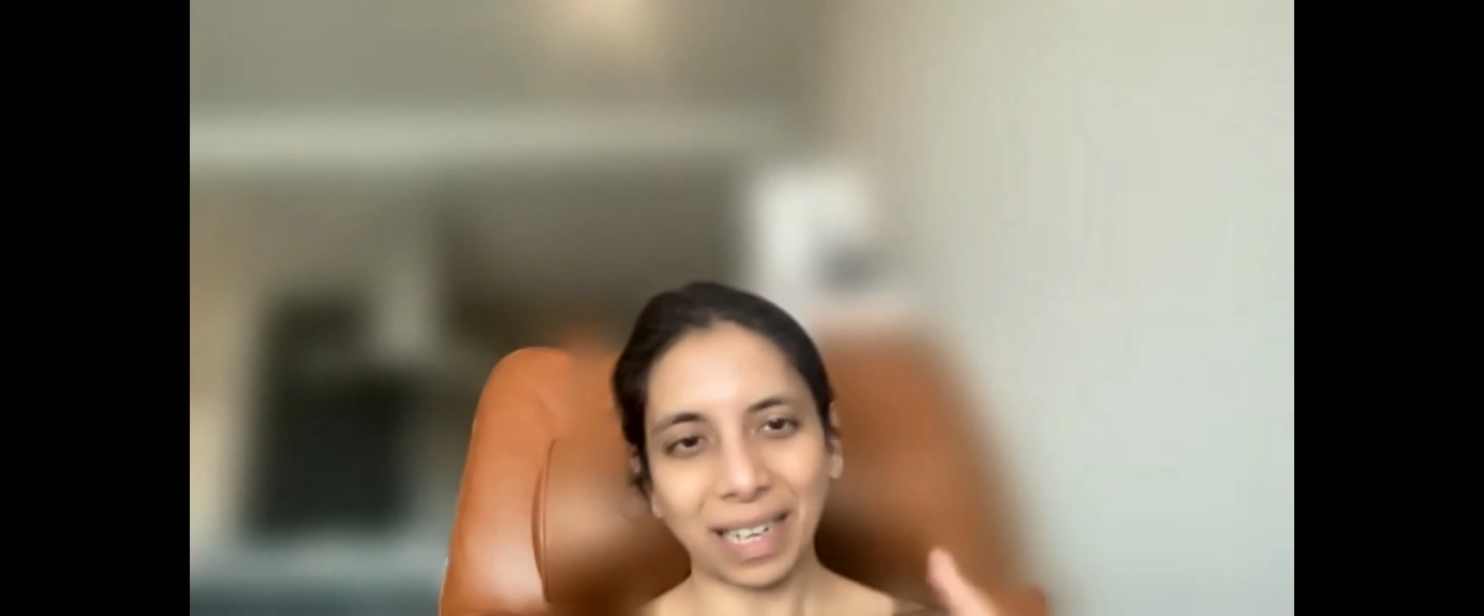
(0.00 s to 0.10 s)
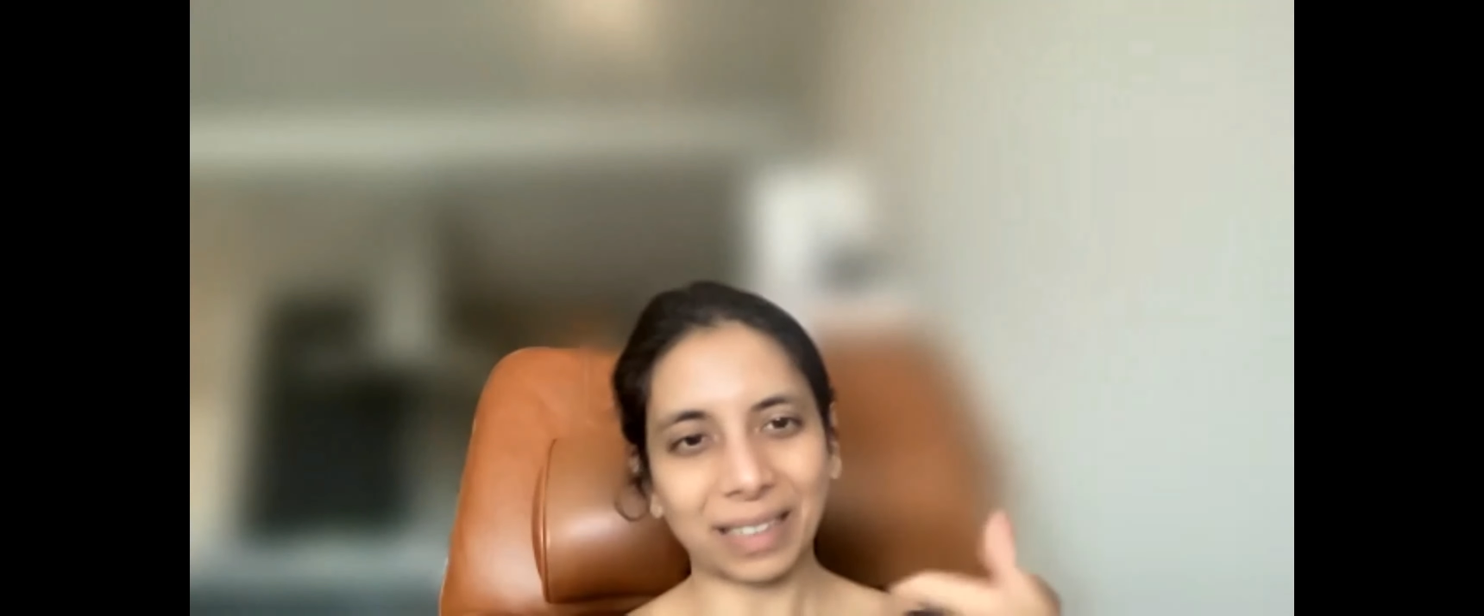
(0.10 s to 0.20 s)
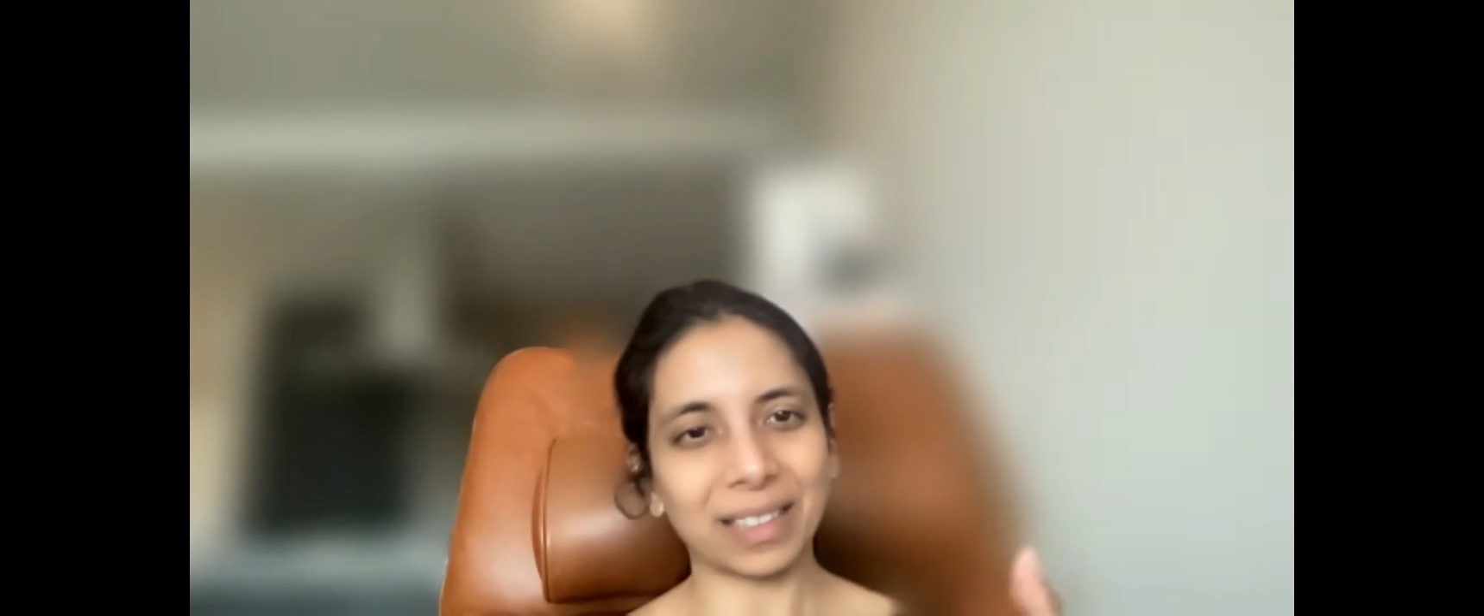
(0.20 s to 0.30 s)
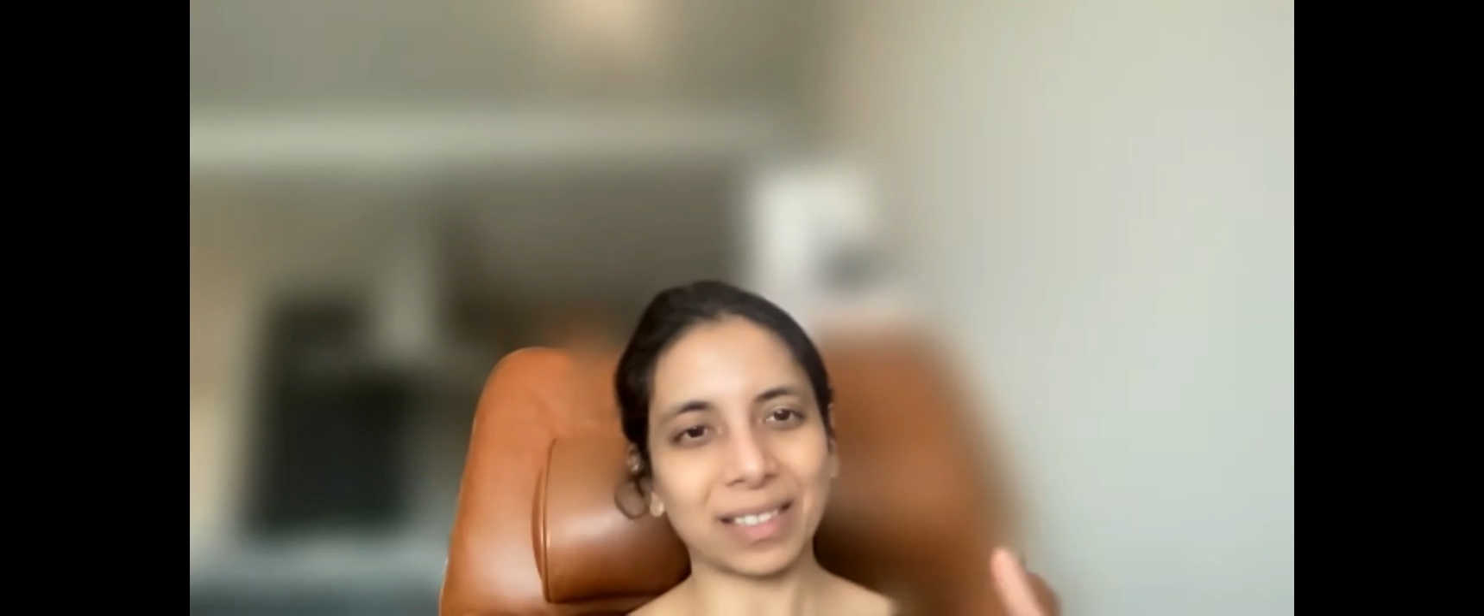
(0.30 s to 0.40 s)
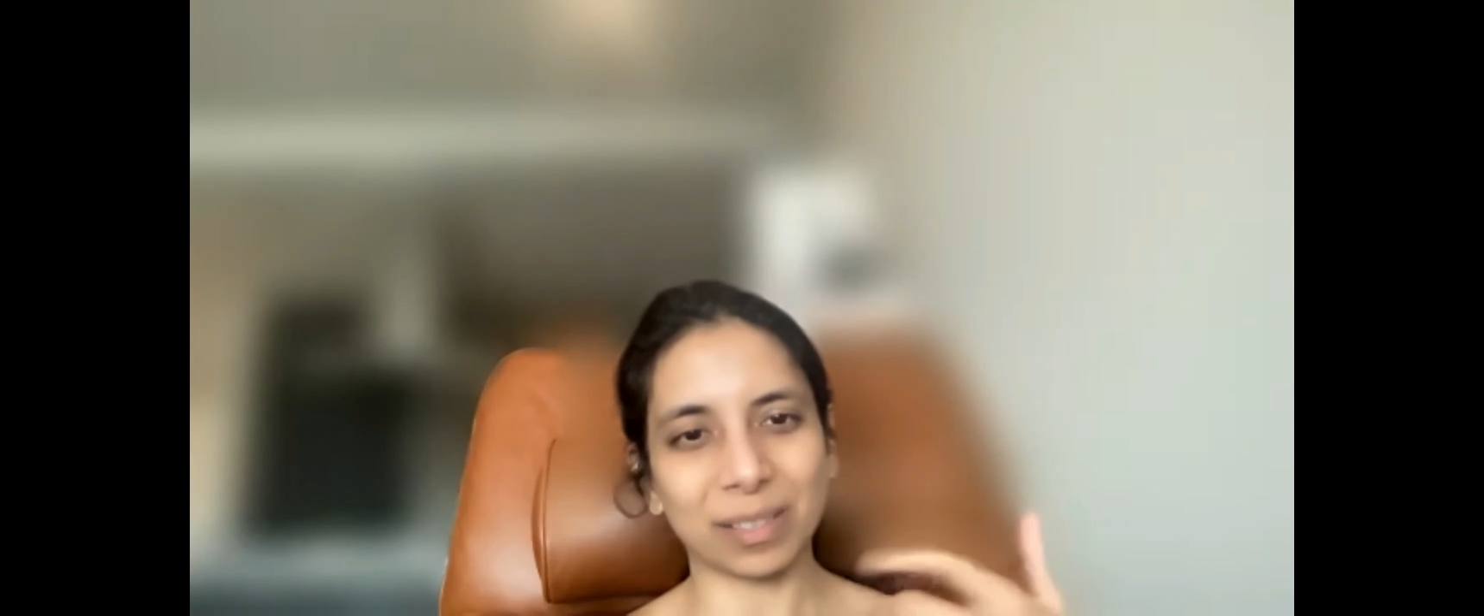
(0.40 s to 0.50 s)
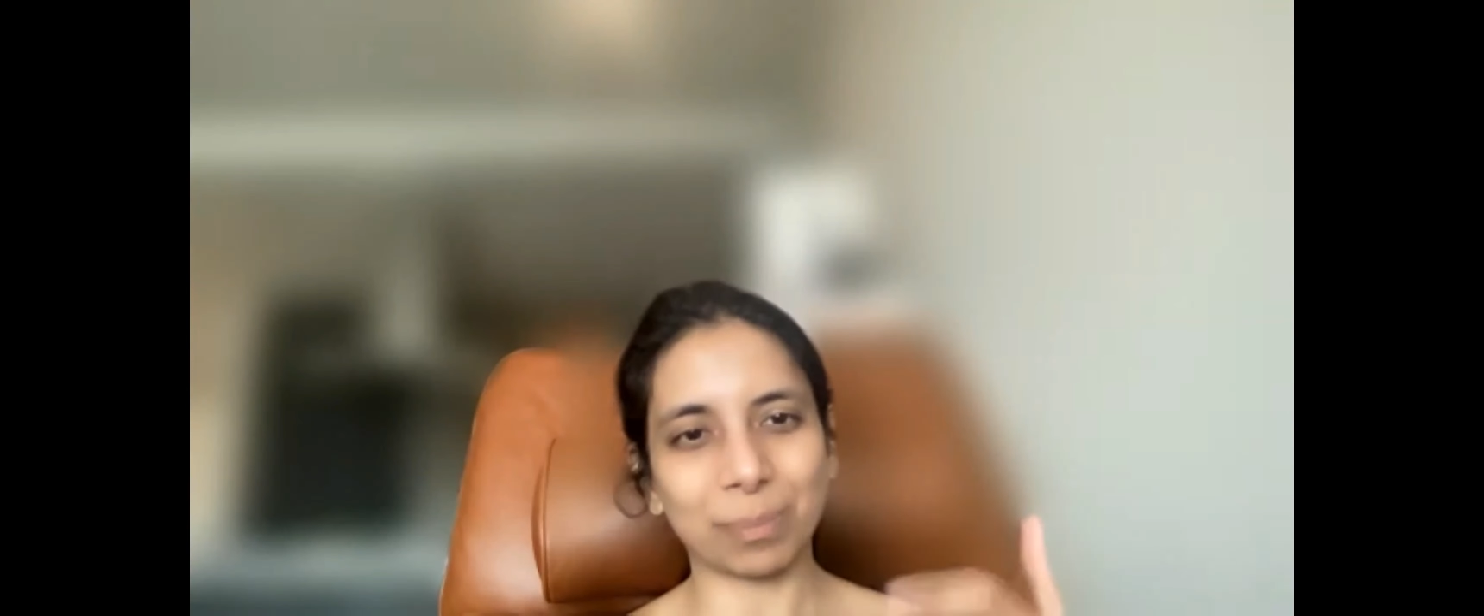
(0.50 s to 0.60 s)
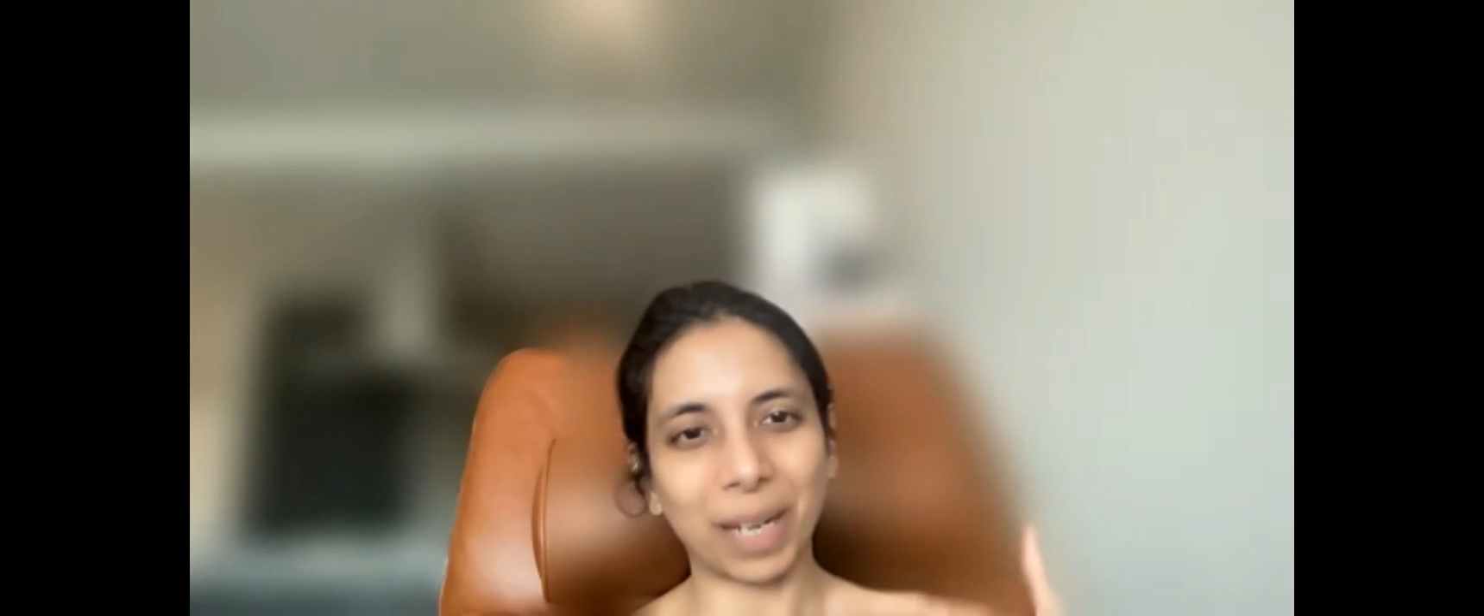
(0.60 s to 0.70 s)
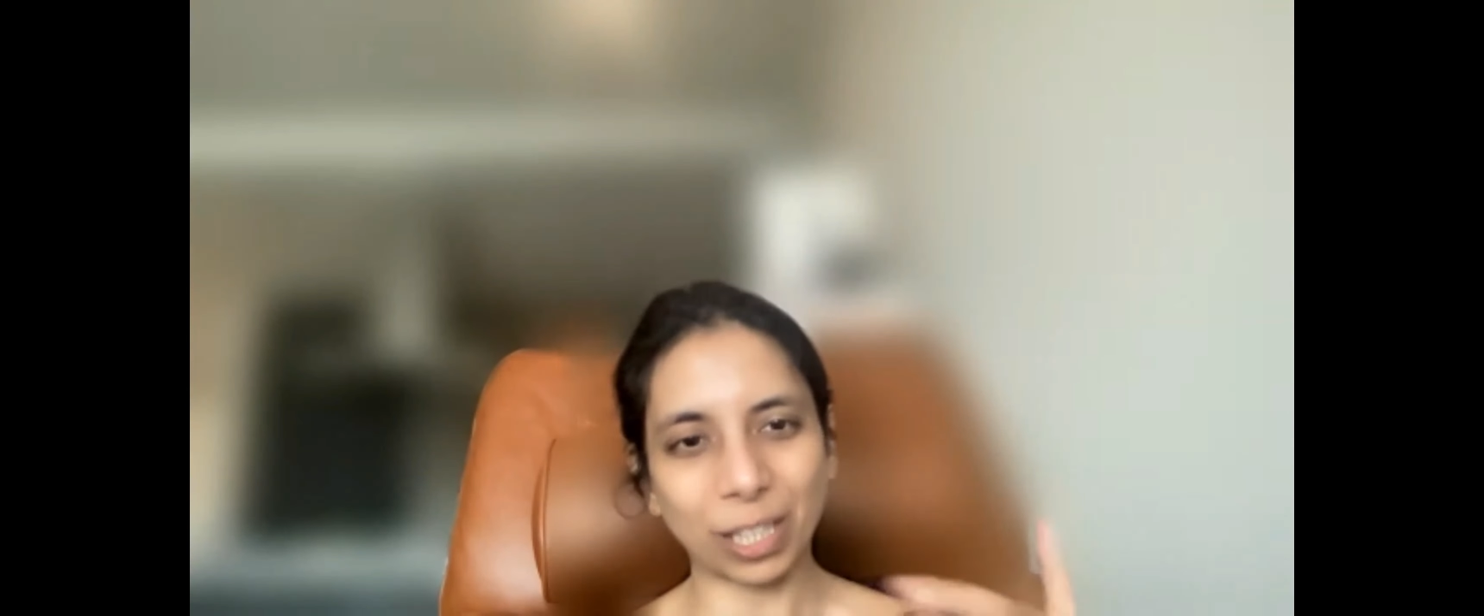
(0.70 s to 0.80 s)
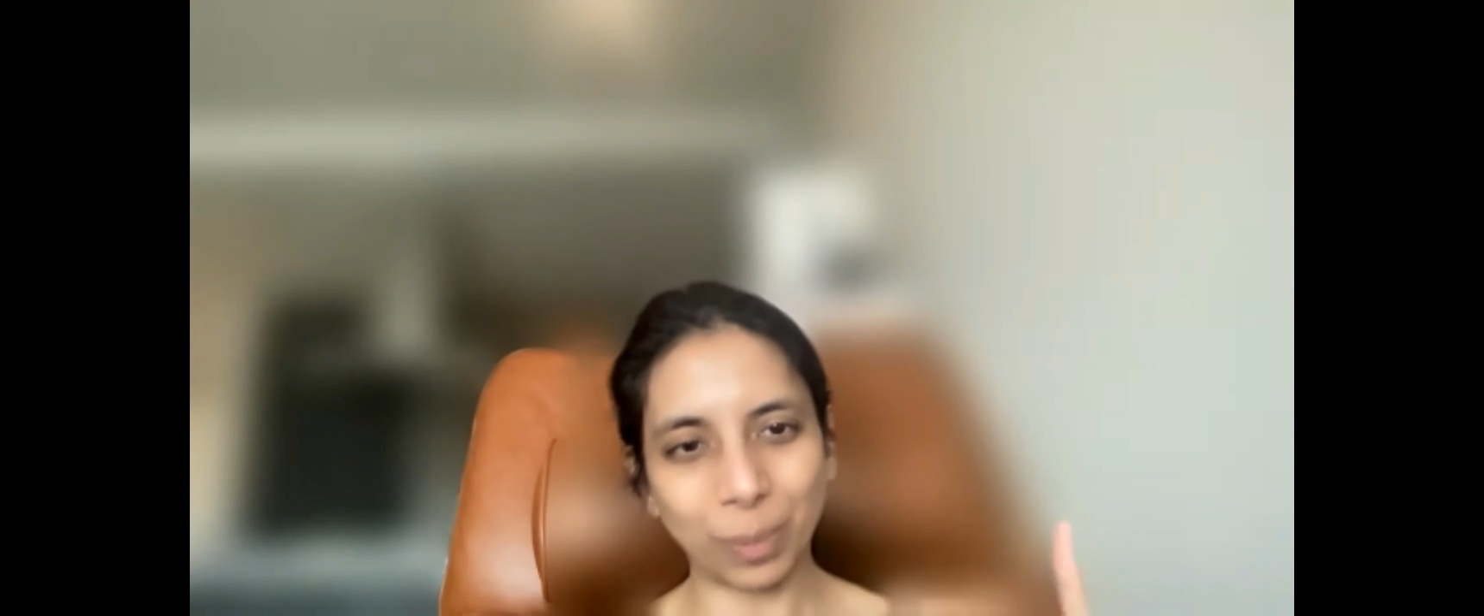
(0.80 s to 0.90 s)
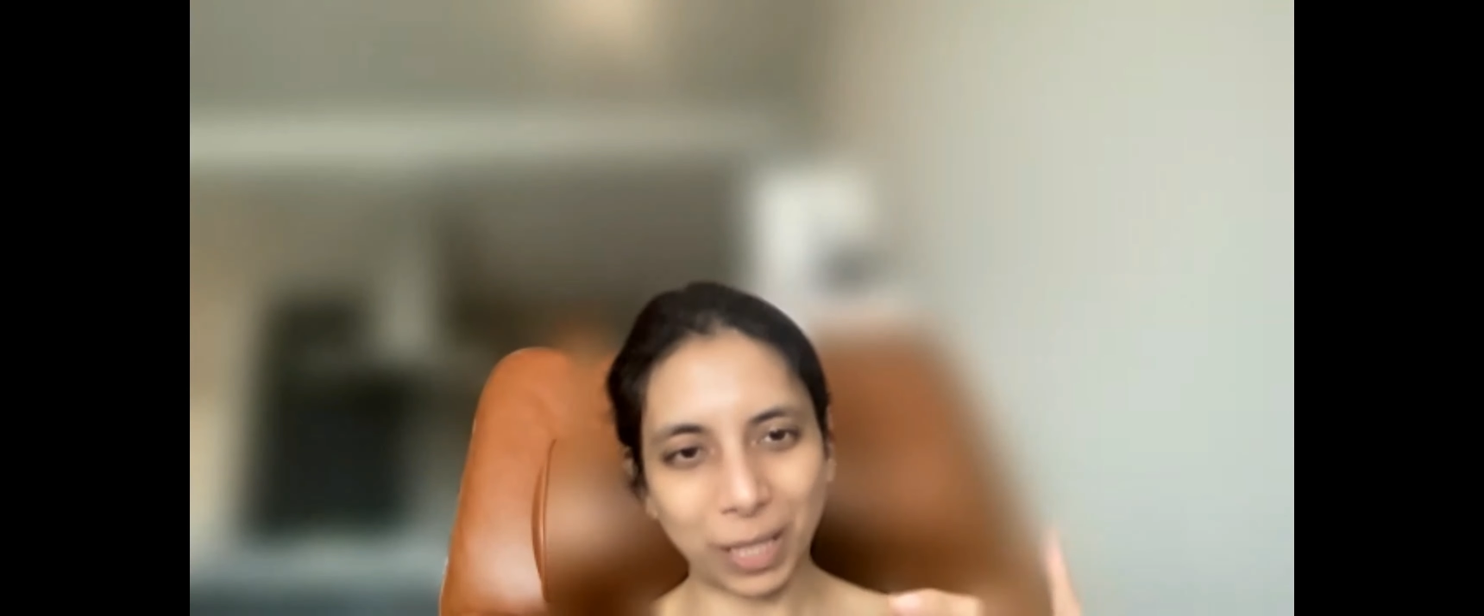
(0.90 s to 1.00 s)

and this is much,